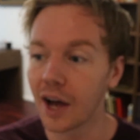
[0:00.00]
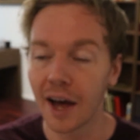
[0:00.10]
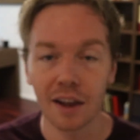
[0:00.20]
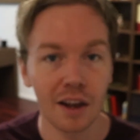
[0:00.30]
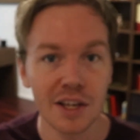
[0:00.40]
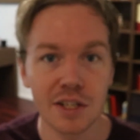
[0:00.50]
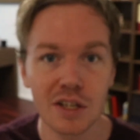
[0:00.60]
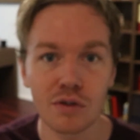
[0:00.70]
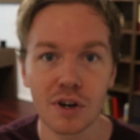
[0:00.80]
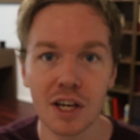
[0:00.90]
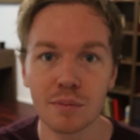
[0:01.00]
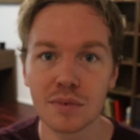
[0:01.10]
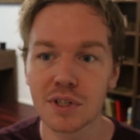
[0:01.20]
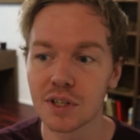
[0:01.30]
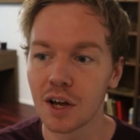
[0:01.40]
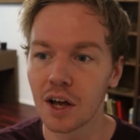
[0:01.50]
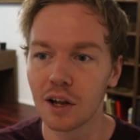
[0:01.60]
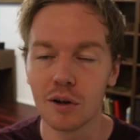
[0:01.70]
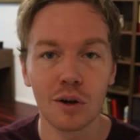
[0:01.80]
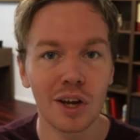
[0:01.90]
analyzing dreams,
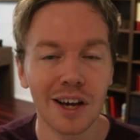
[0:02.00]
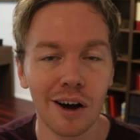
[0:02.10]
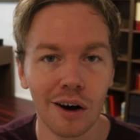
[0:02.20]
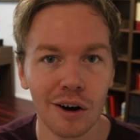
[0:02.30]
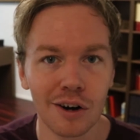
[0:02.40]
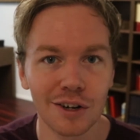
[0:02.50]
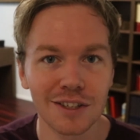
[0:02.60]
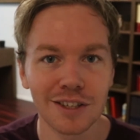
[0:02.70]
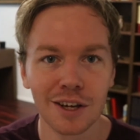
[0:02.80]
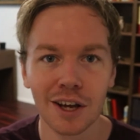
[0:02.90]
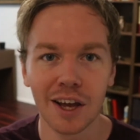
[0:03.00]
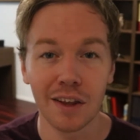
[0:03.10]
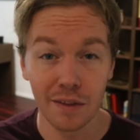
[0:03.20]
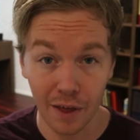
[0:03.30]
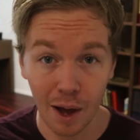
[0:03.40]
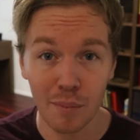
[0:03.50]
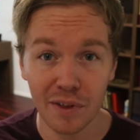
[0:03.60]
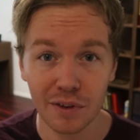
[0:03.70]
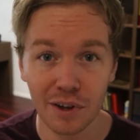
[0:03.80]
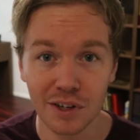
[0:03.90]
looking at art in that
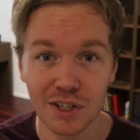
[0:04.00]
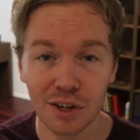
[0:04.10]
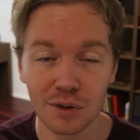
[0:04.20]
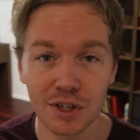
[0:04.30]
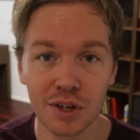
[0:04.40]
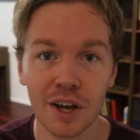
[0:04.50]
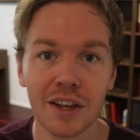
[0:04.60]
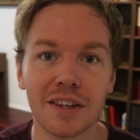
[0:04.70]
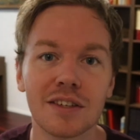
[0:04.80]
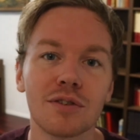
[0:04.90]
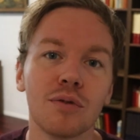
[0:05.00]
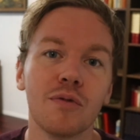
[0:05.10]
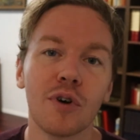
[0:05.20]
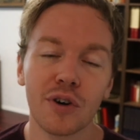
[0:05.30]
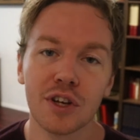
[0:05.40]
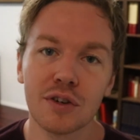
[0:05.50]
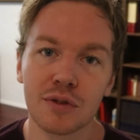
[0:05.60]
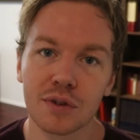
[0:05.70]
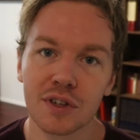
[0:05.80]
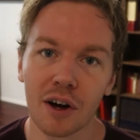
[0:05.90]
method that I just told you, this is all very
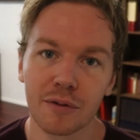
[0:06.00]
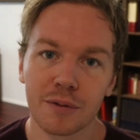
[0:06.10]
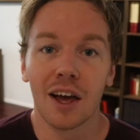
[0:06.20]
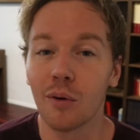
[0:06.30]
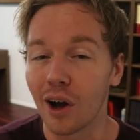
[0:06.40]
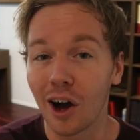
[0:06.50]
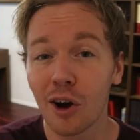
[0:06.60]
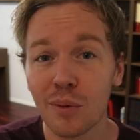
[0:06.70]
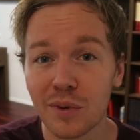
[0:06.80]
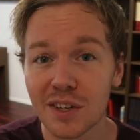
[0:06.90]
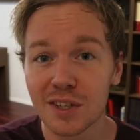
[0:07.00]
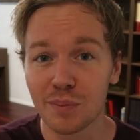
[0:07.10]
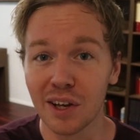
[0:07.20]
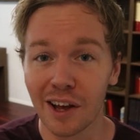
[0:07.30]
useful stuff. Anyway, I hope this has been